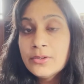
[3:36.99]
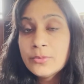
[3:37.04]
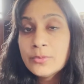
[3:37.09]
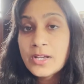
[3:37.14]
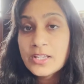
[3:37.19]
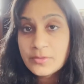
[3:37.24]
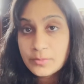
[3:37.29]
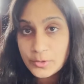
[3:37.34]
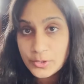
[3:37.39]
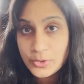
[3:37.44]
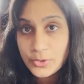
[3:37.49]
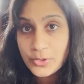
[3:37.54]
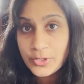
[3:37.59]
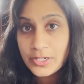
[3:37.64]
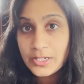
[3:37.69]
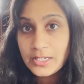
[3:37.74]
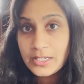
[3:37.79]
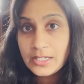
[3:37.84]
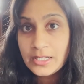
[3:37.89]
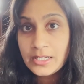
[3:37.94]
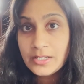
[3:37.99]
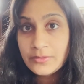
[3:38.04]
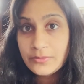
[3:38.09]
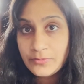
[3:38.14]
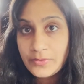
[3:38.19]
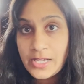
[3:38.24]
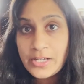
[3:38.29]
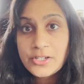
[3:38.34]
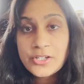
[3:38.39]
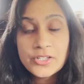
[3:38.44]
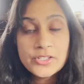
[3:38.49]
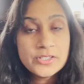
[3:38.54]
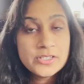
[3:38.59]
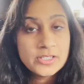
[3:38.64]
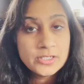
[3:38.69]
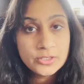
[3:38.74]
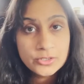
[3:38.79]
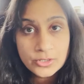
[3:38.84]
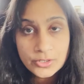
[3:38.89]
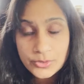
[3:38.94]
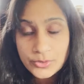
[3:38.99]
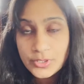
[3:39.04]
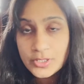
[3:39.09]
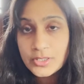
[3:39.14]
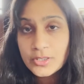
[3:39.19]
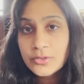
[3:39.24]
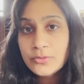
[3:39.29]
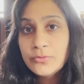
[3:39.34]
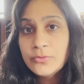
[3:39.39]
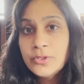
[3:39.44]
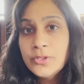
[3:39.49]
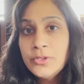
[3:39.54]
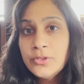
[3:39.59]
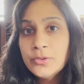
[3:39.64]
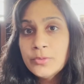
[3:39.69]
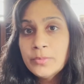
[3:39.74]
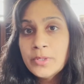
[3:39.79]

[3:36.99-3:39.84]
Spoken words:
respiratory infections, including the flu.